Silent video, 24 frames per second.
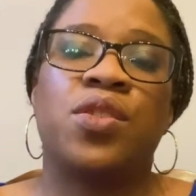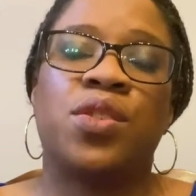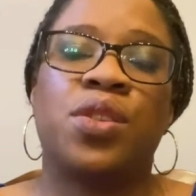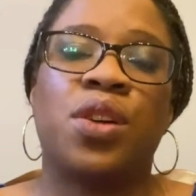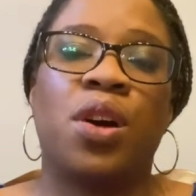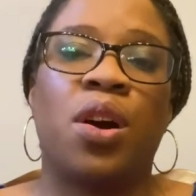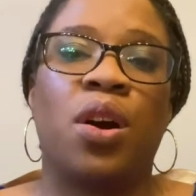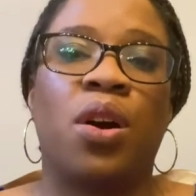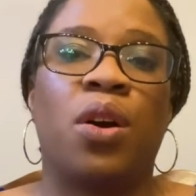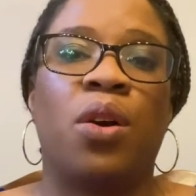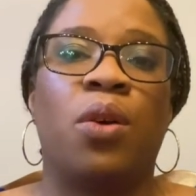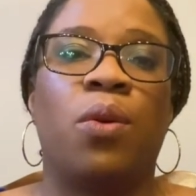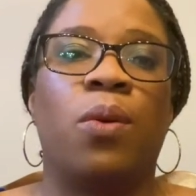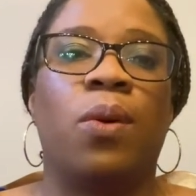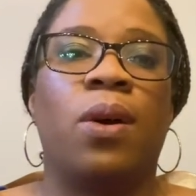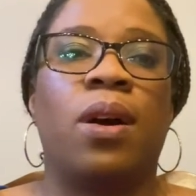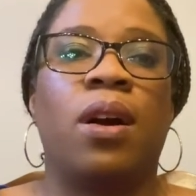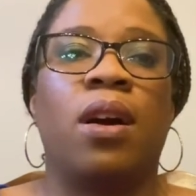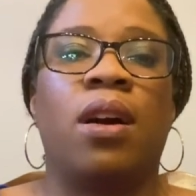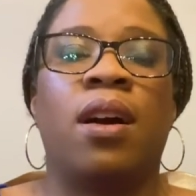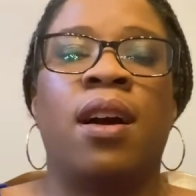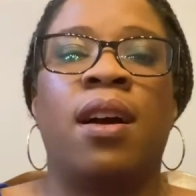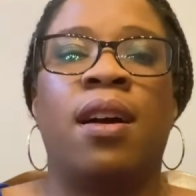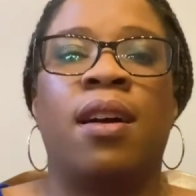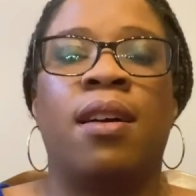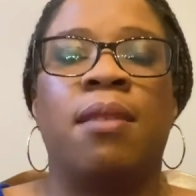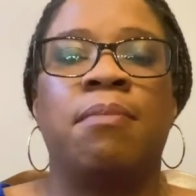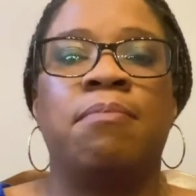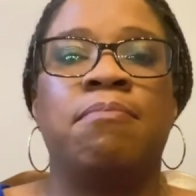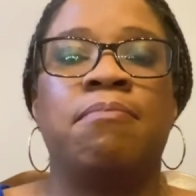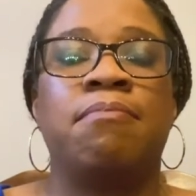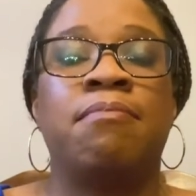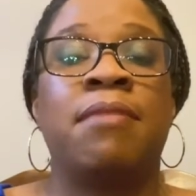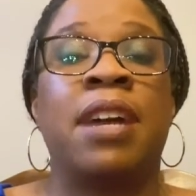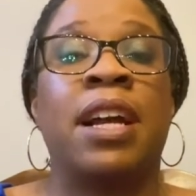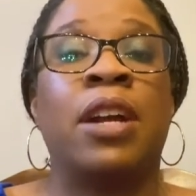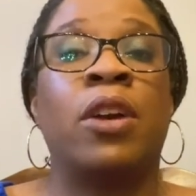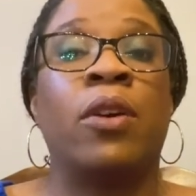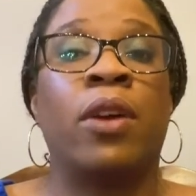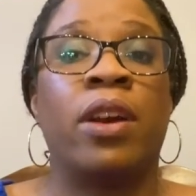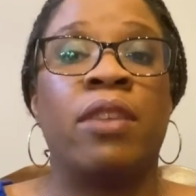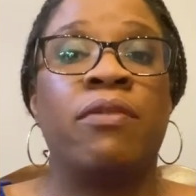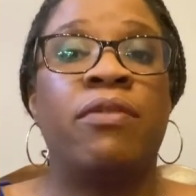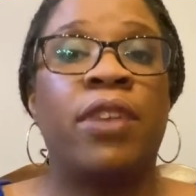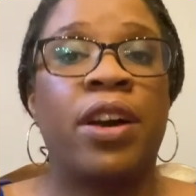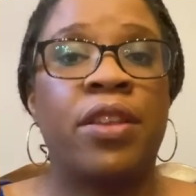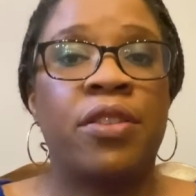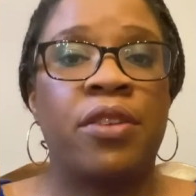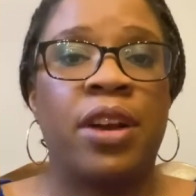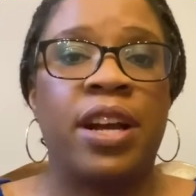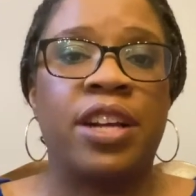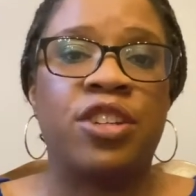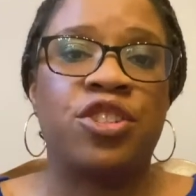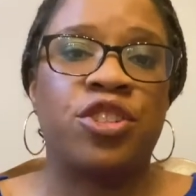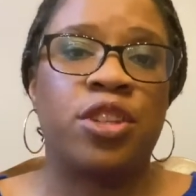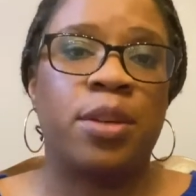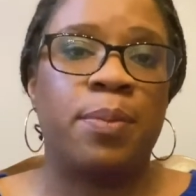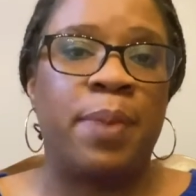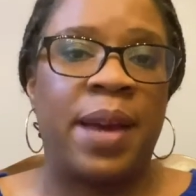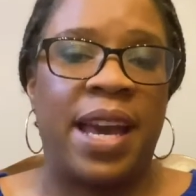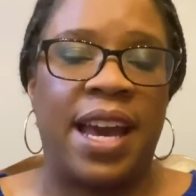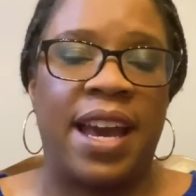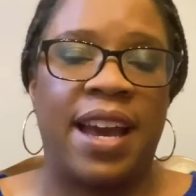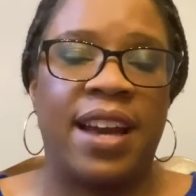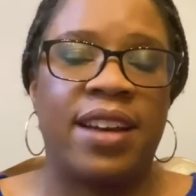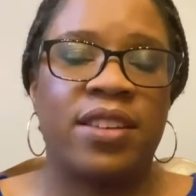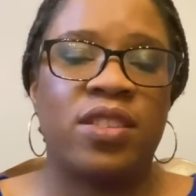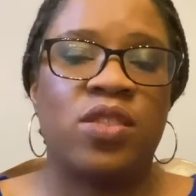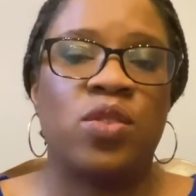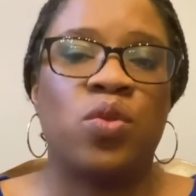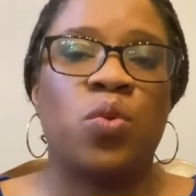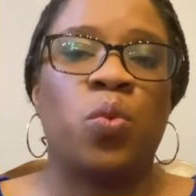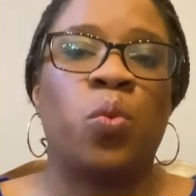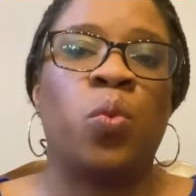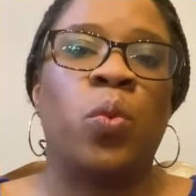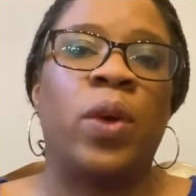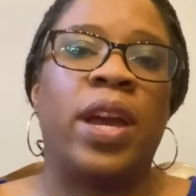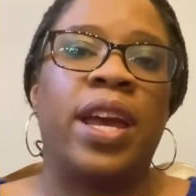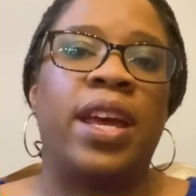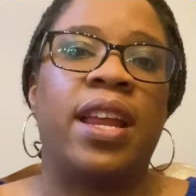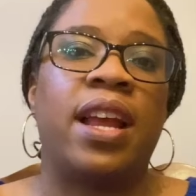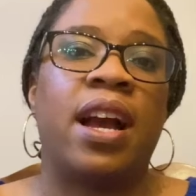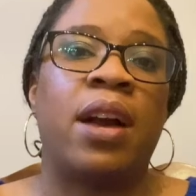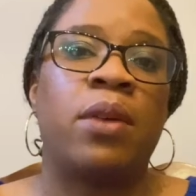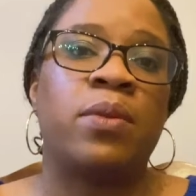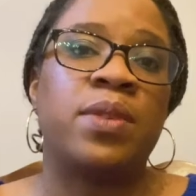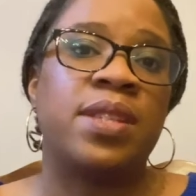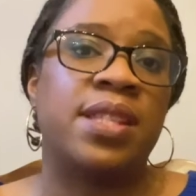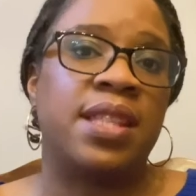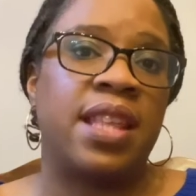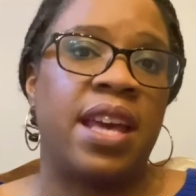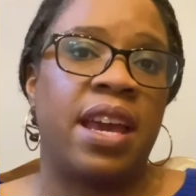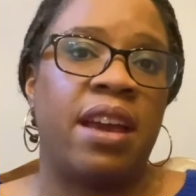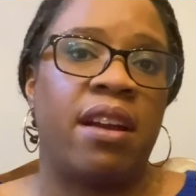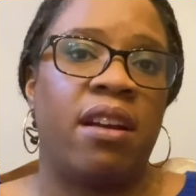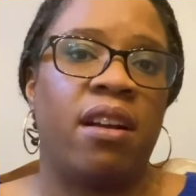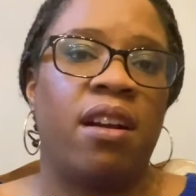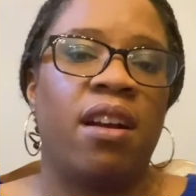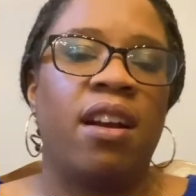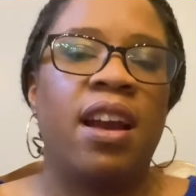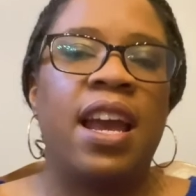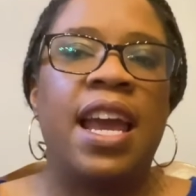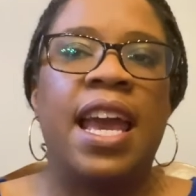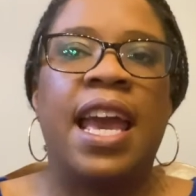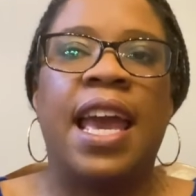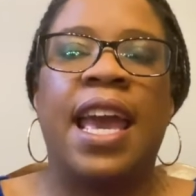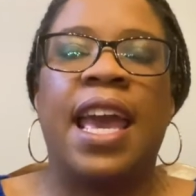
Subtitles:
So my grandfather actually passed when I was there.